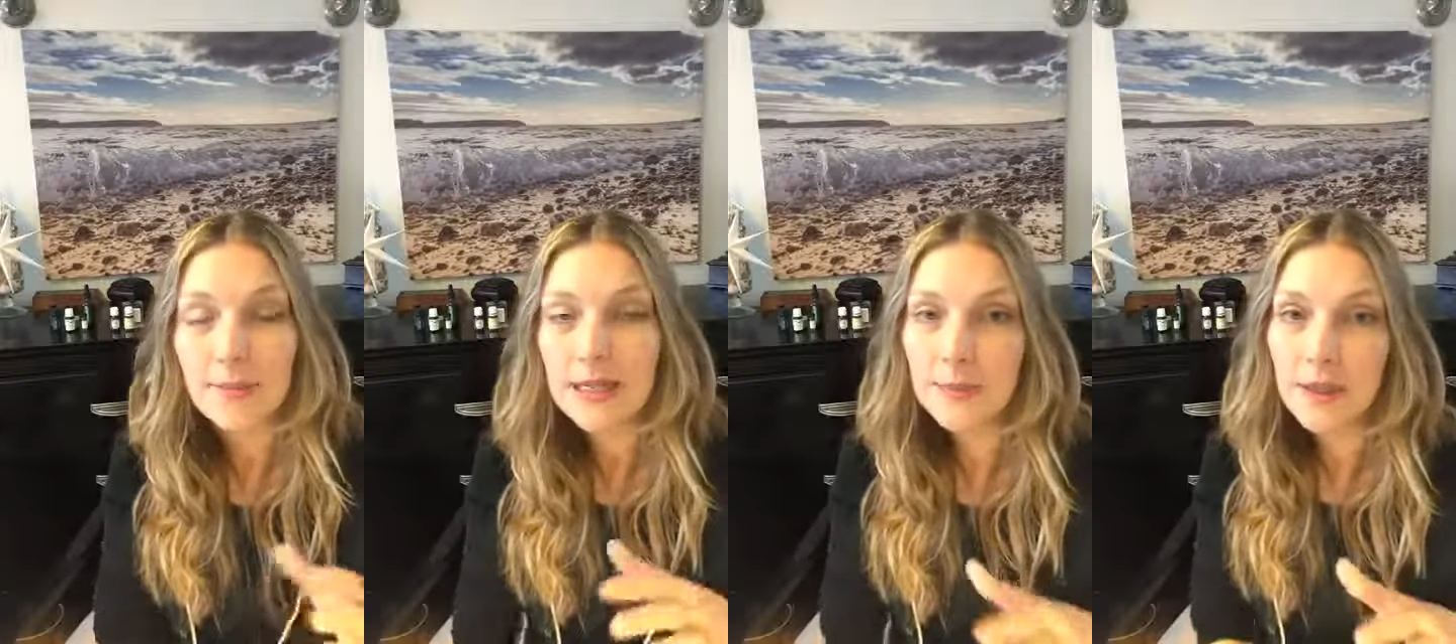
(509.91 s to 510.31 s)

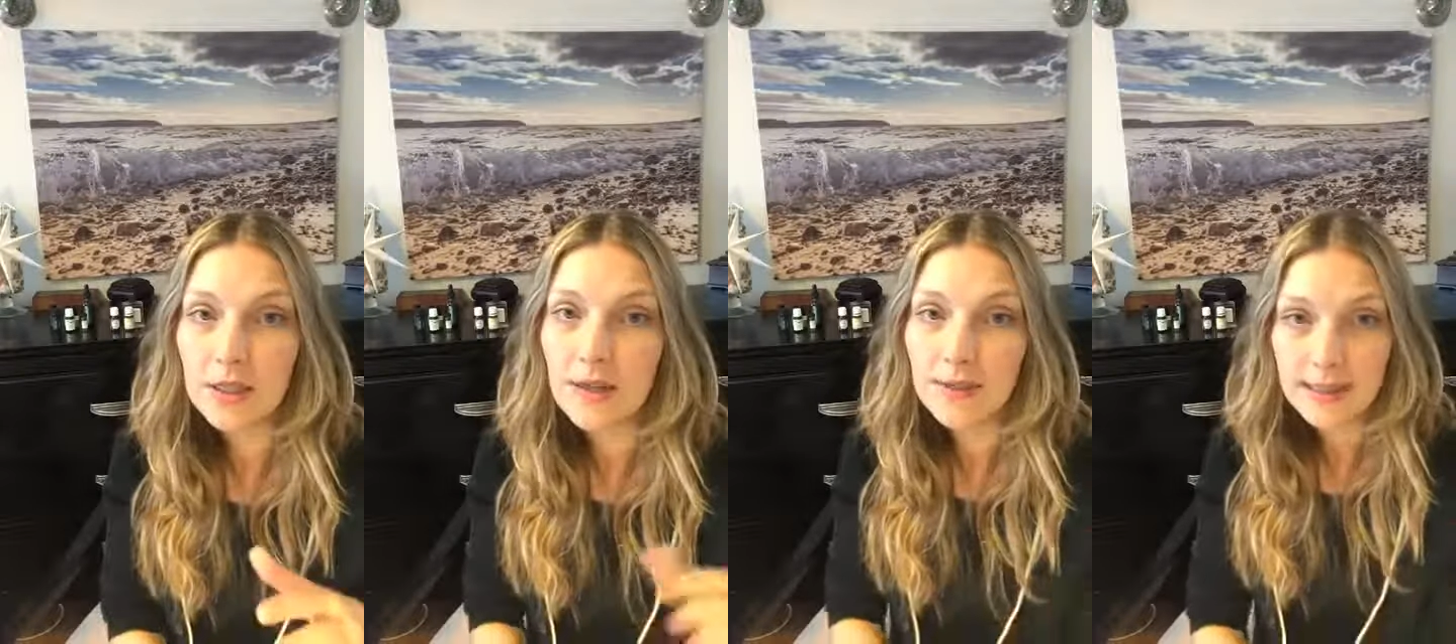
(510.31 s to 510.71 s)
But
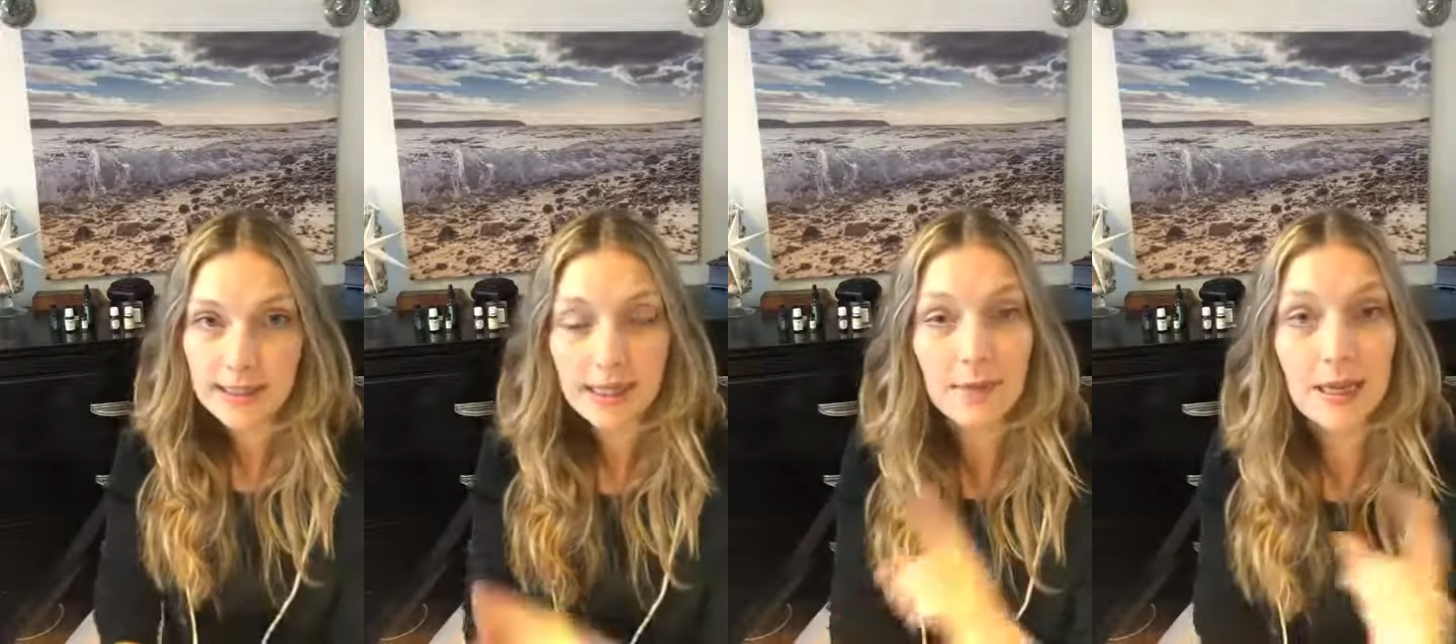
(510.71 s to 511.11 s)
especially if this
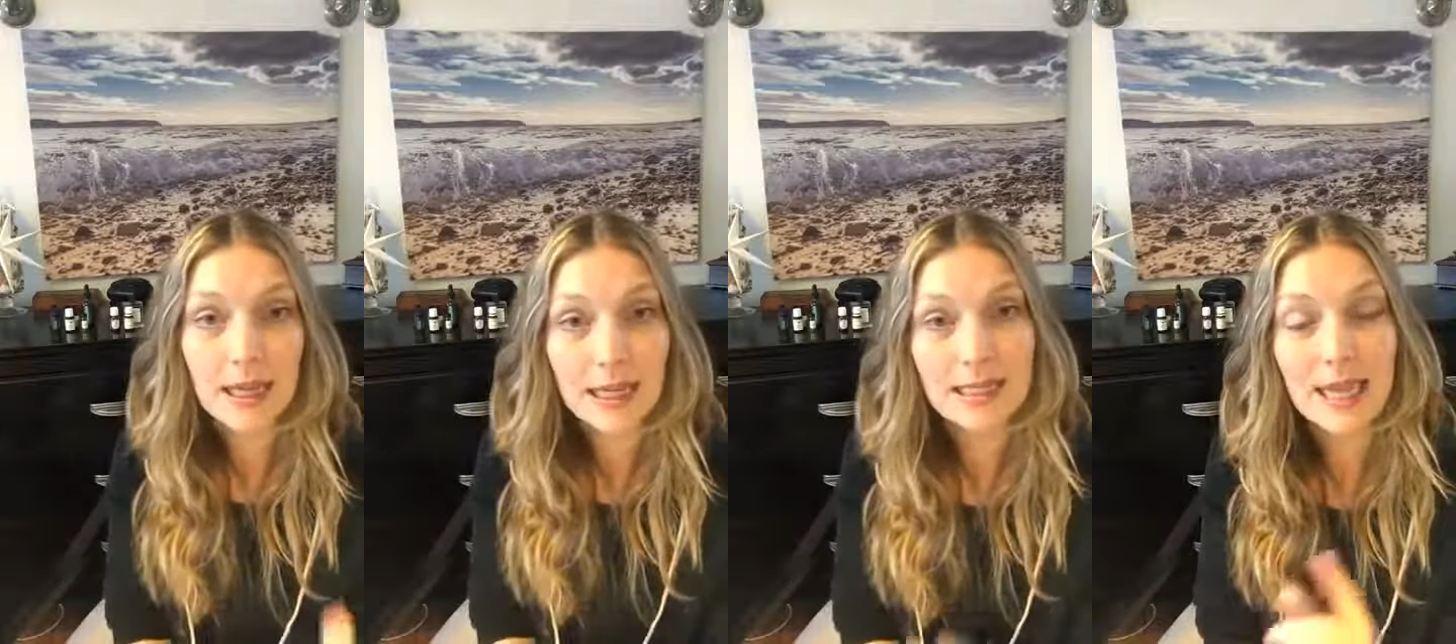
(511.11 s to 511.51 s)
is going to be in
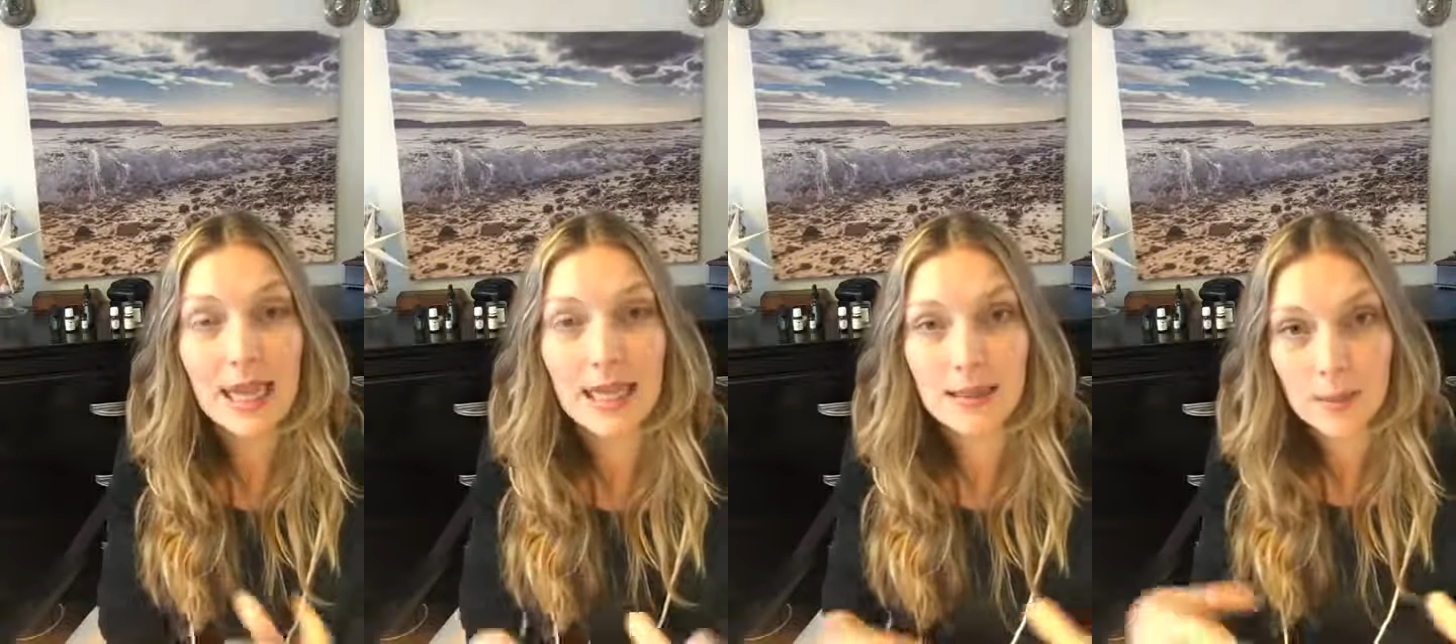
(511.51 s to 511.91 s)
a
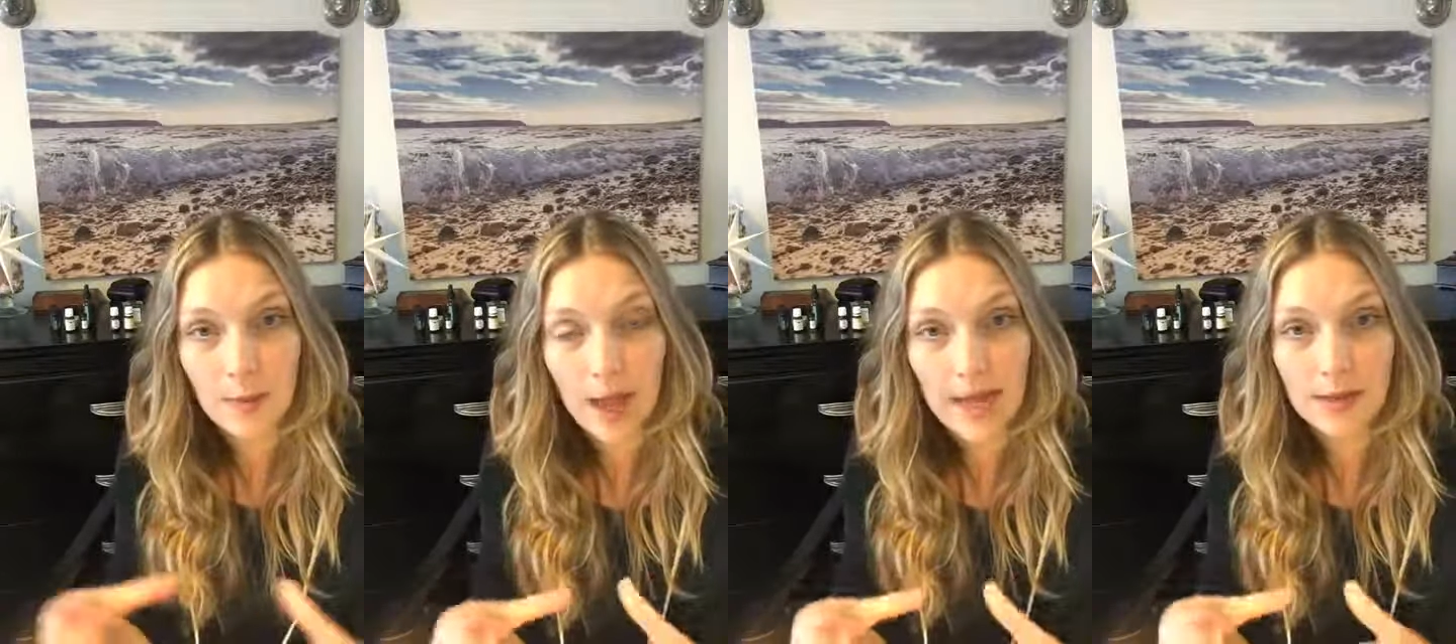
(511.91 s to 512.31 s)
contained
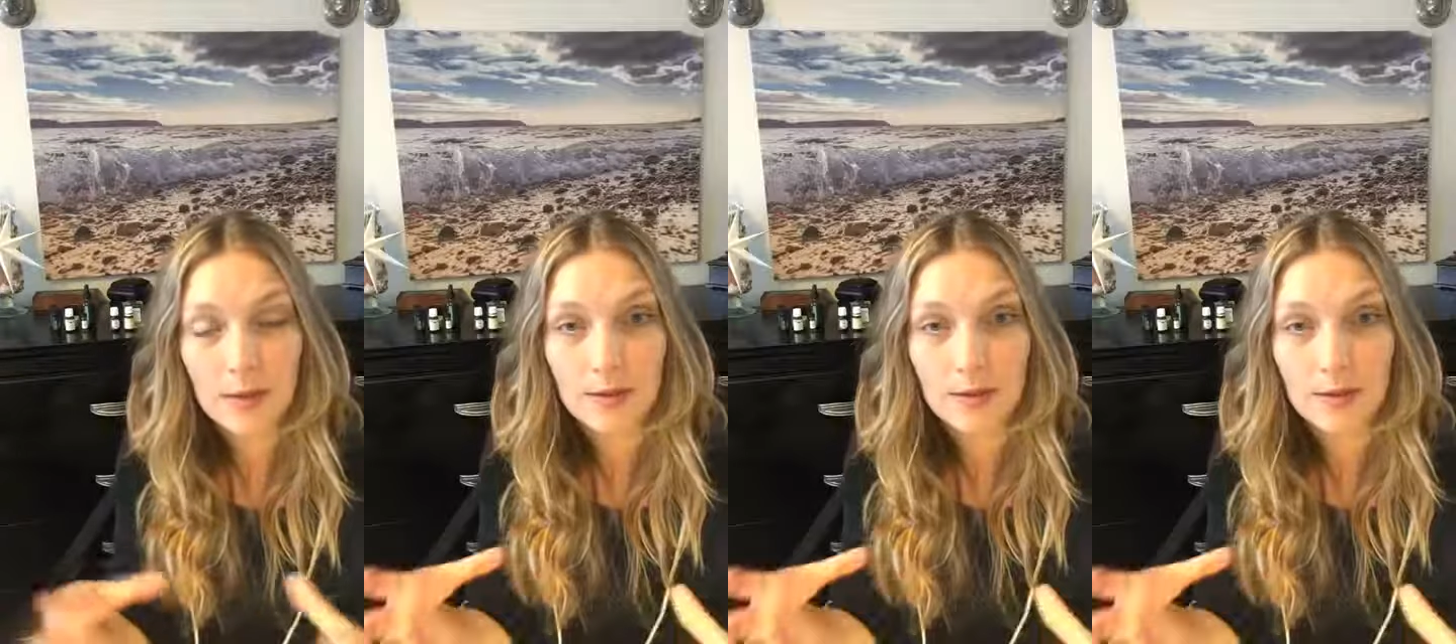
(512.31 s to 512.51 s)
space